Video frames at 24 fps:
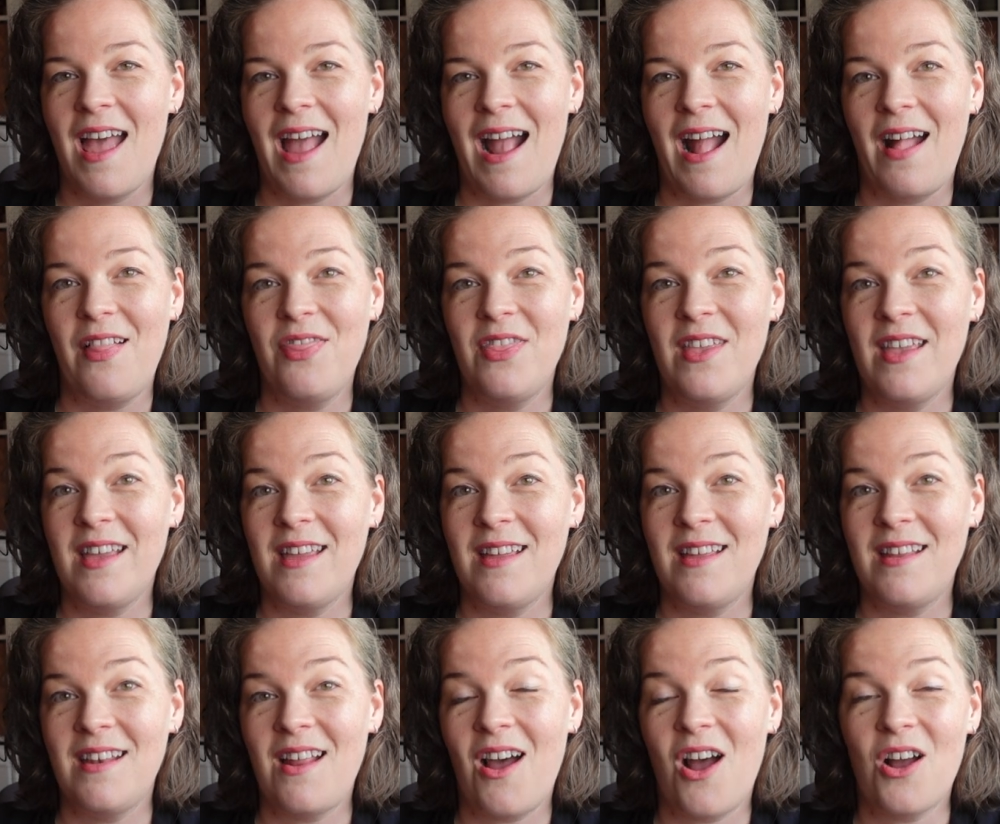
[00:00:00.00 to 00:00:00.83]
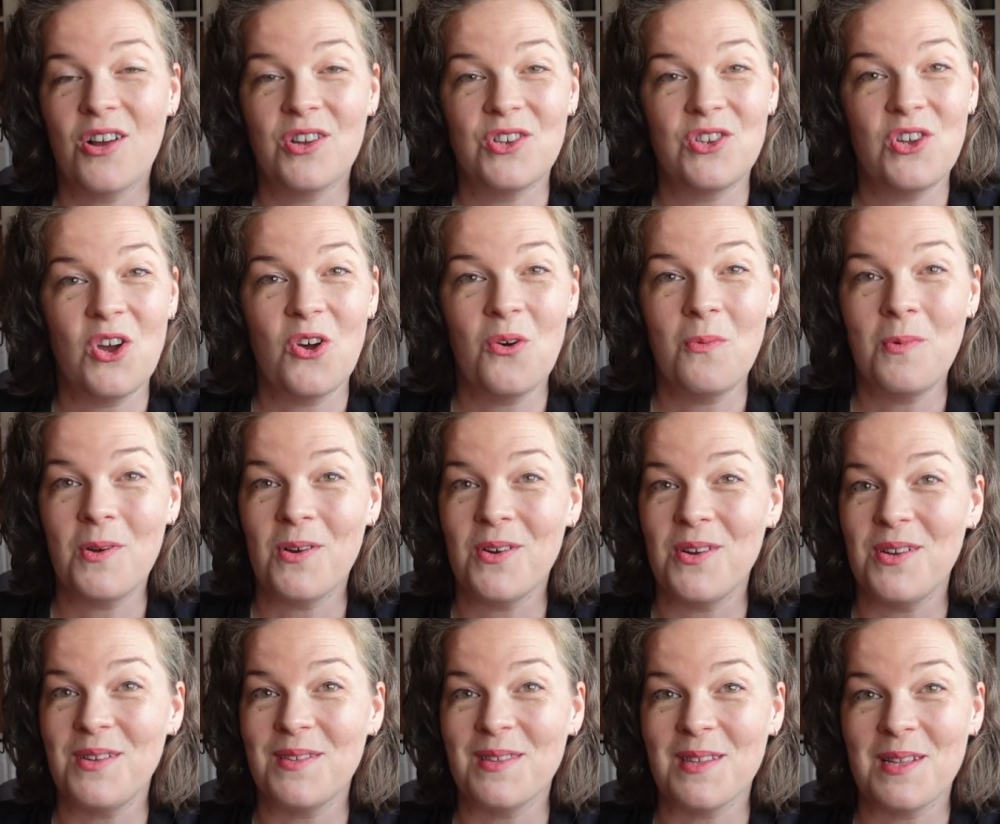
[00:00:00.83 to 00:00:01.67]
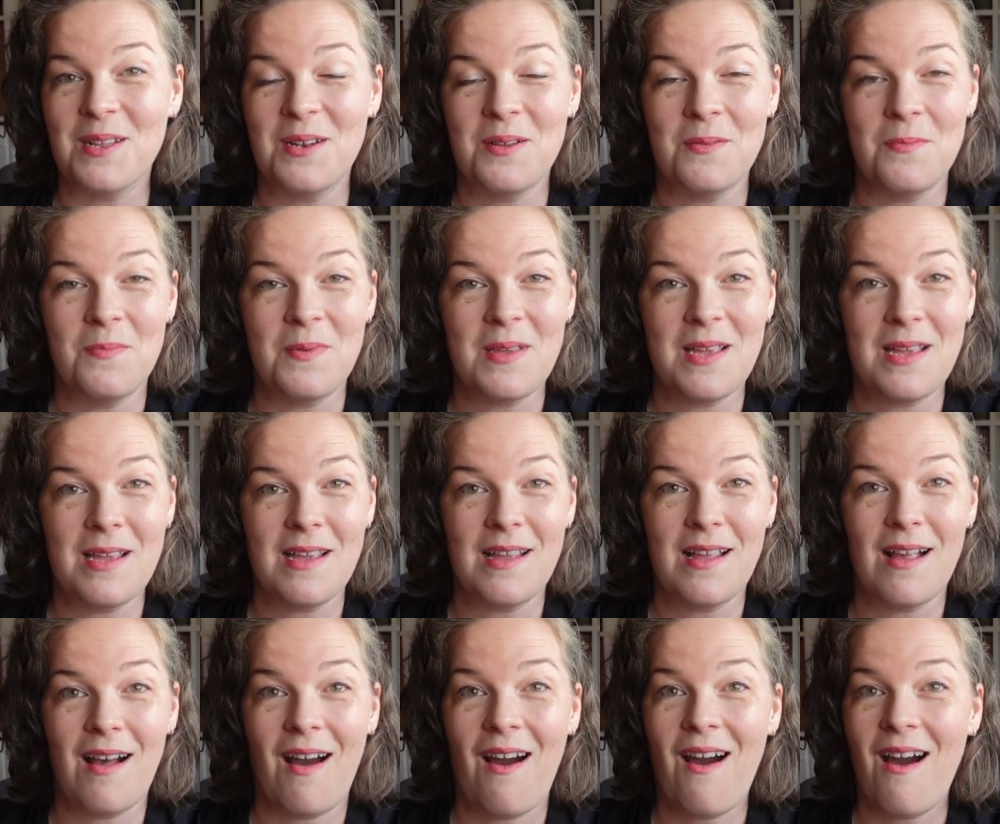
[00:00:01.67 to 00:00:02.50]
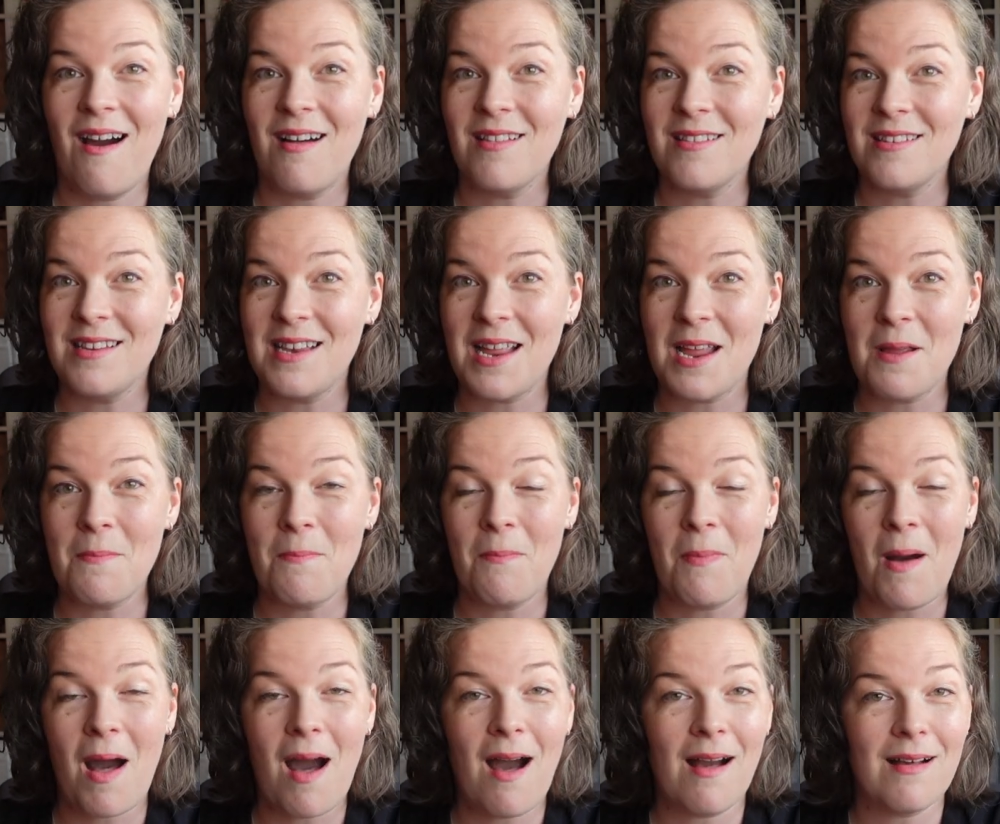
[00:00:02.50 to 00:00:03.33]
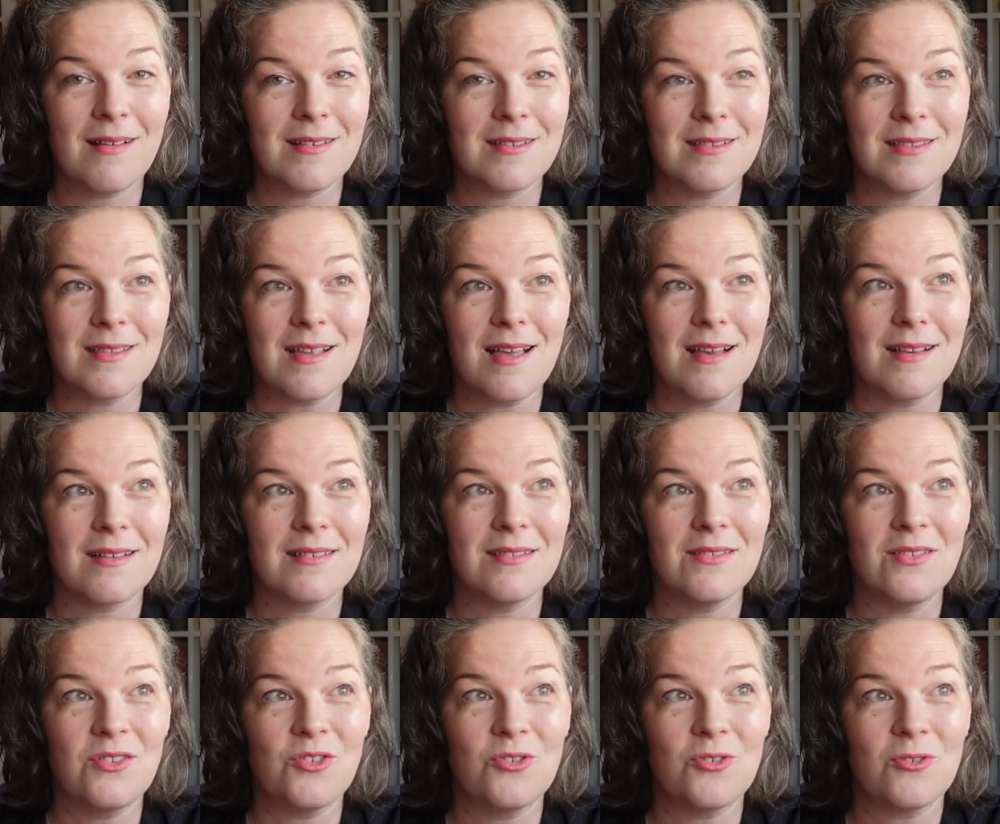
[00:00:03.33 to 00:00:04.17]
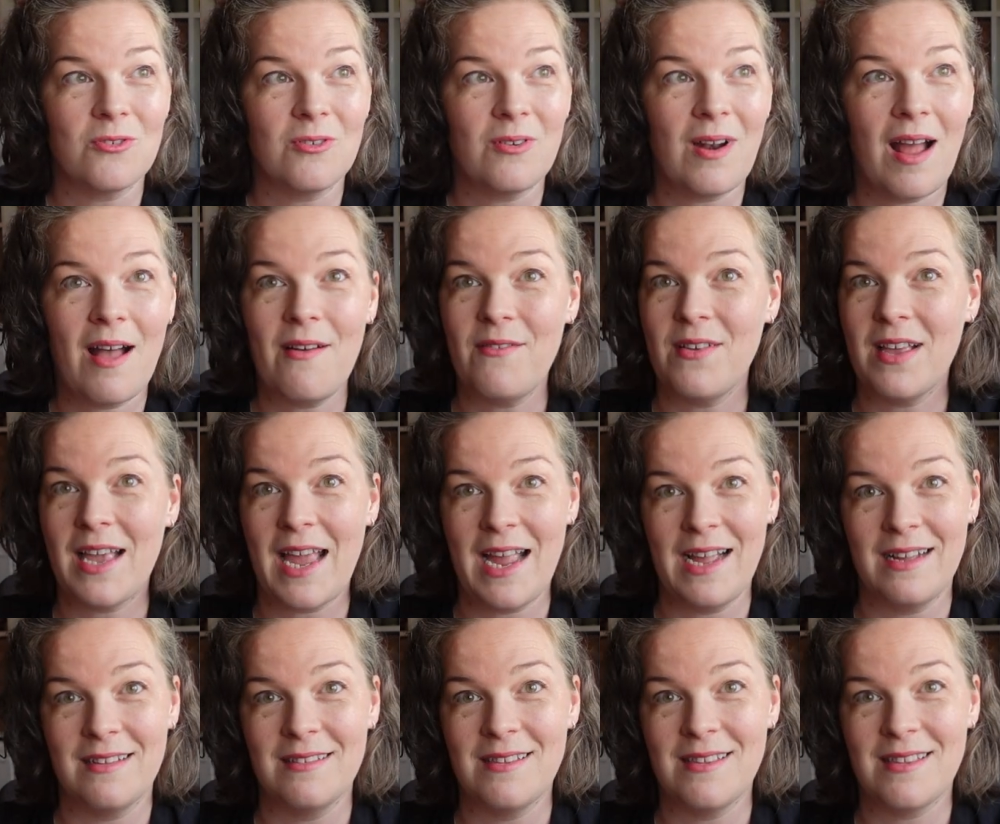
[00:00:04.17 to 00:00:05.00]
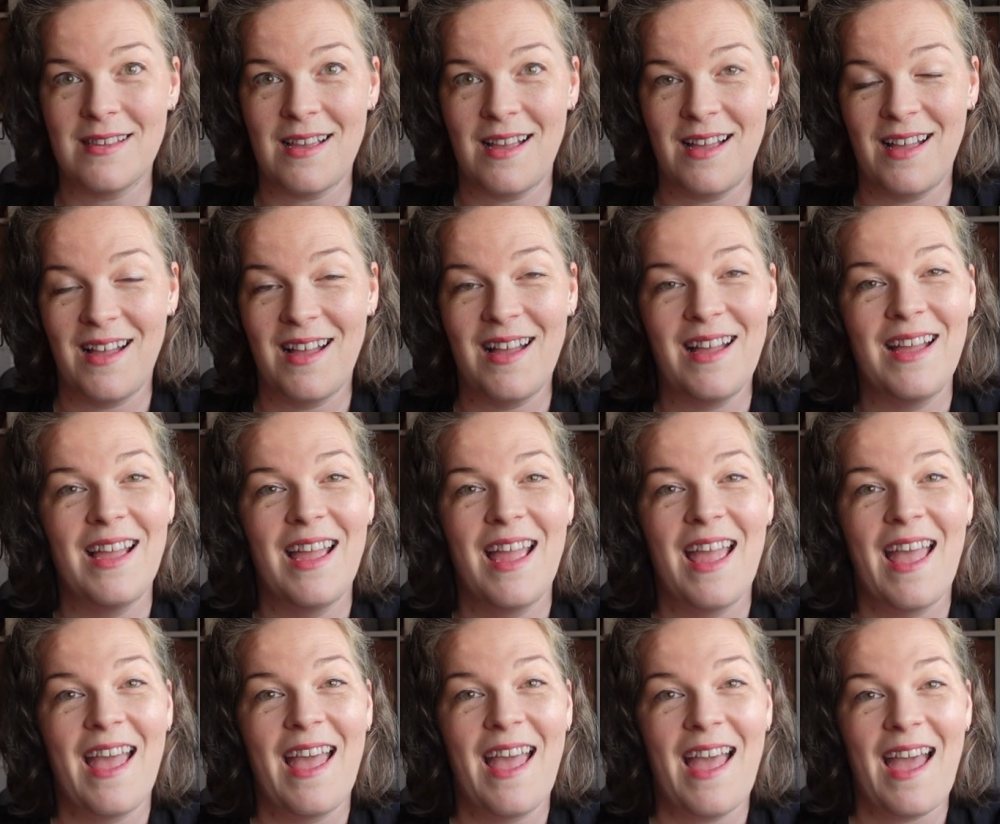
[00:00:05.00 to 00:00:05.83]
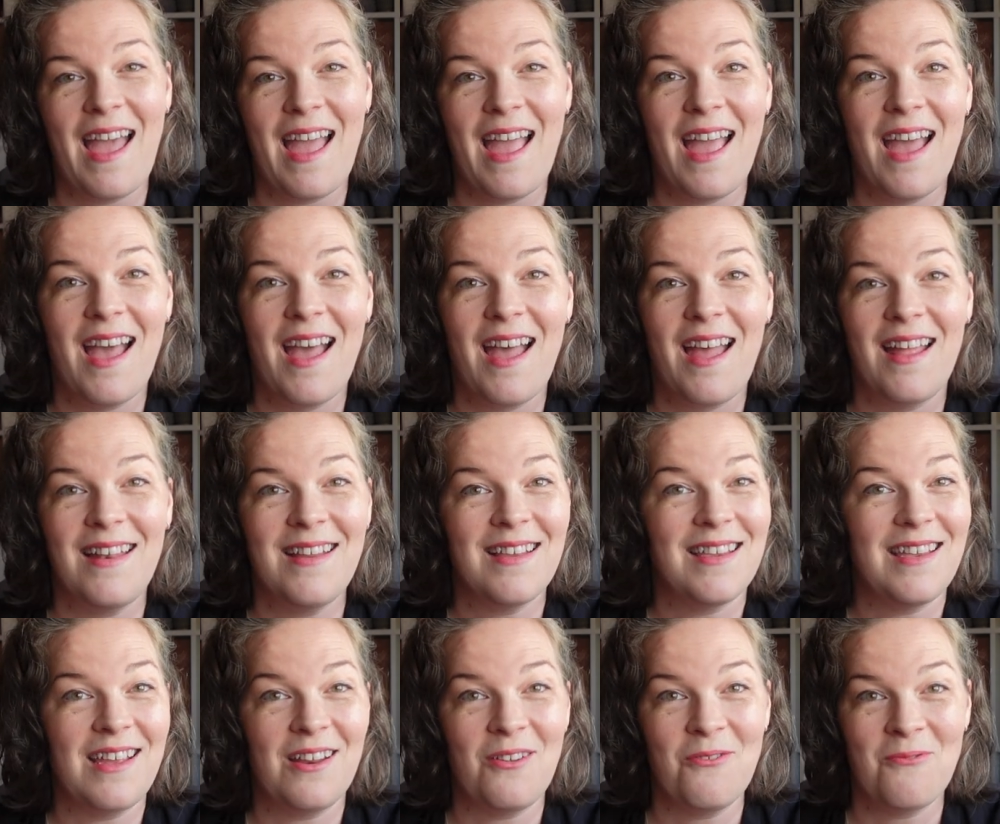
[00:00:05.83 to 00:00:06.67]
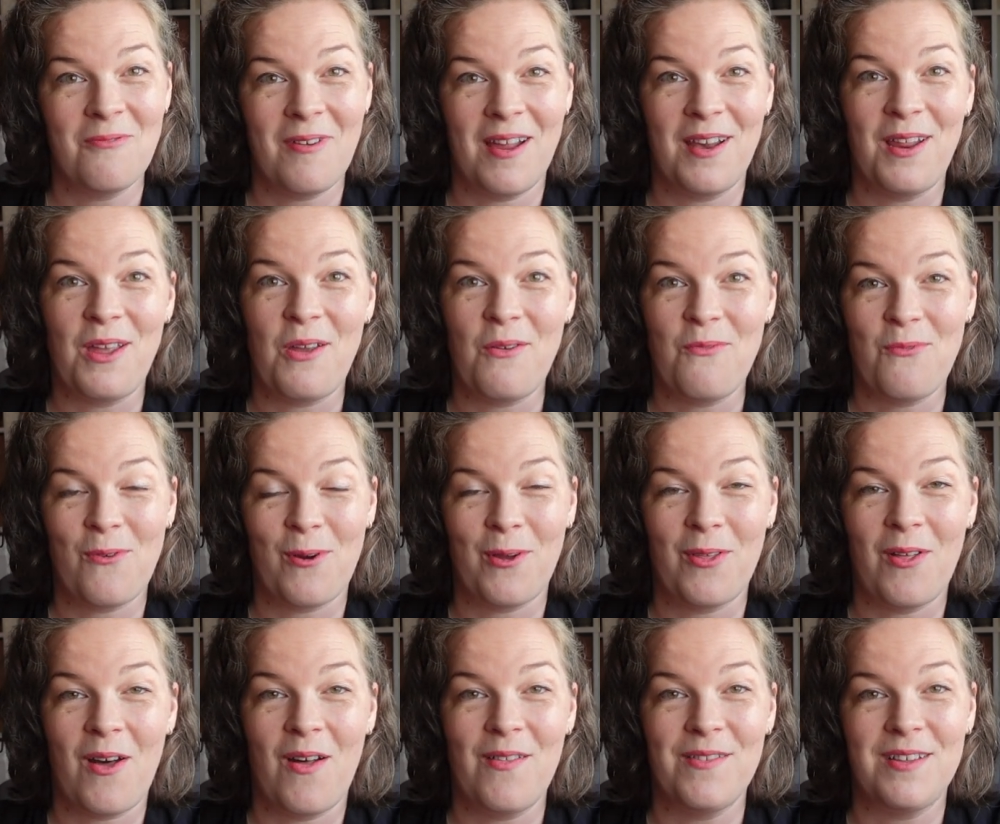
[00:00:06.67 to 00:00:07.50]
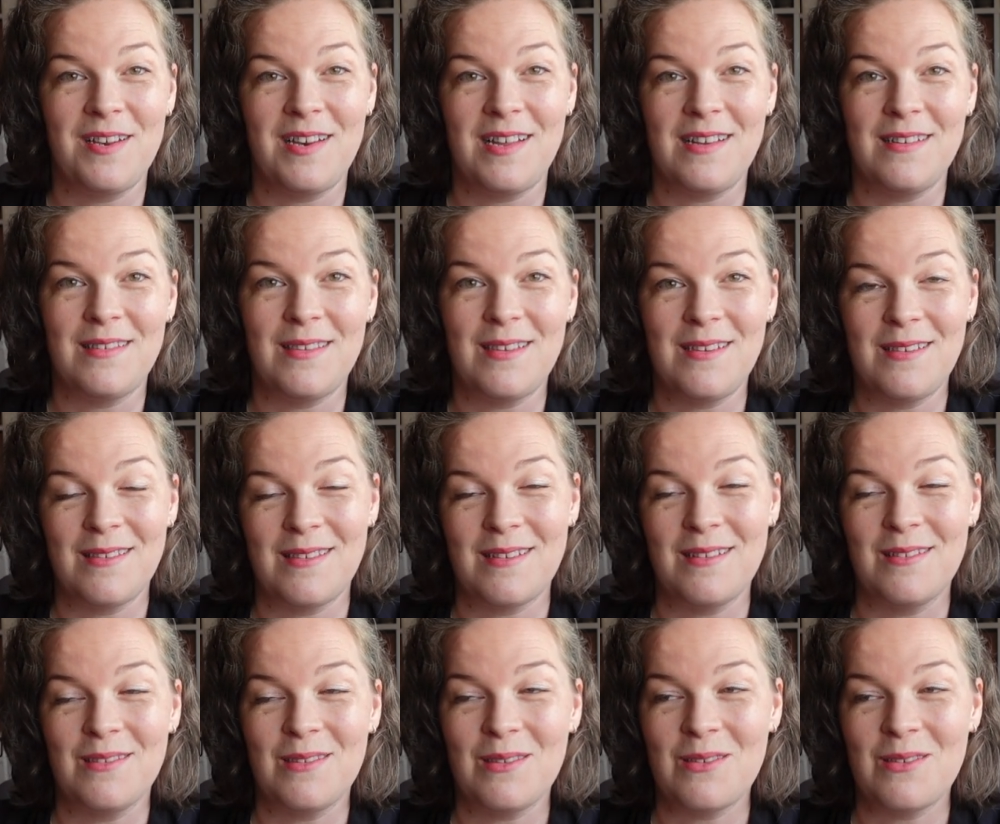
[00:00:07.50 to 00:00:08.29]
And then October is going to be holiday box extravaganza and getting ready for the holiday season.